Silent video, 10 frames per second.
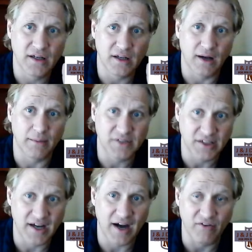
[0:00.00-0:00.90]
to
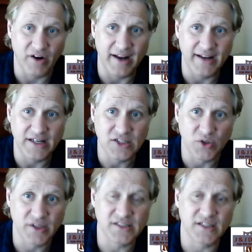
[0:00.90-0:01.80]
cover any
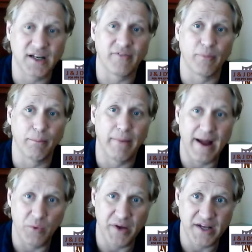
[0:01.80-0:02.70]
injuries, to cover
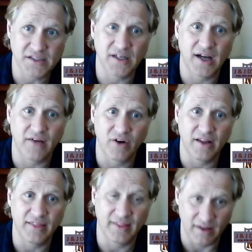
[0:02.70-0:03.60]
bye weeks, to cover
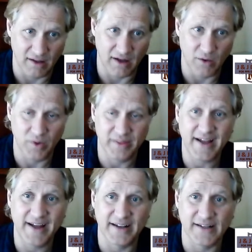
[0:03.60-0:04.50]
anything, along with
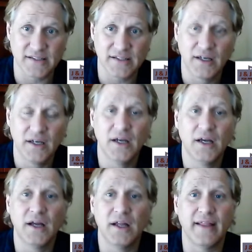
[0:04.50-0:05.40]
tight ends,
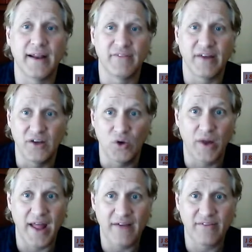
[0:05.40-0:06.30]
that if I don't
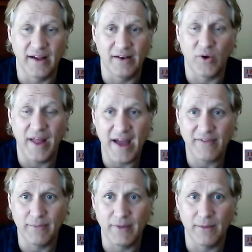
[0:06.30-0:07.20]
have
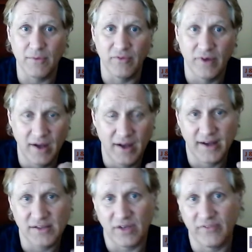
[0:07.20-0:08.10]
to make a move.
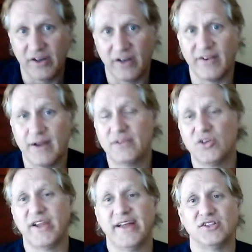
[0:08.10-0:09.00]
So I figured if I
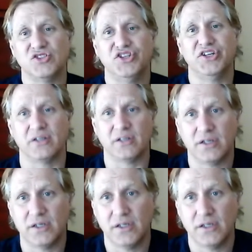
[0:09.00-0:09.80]
took Algier,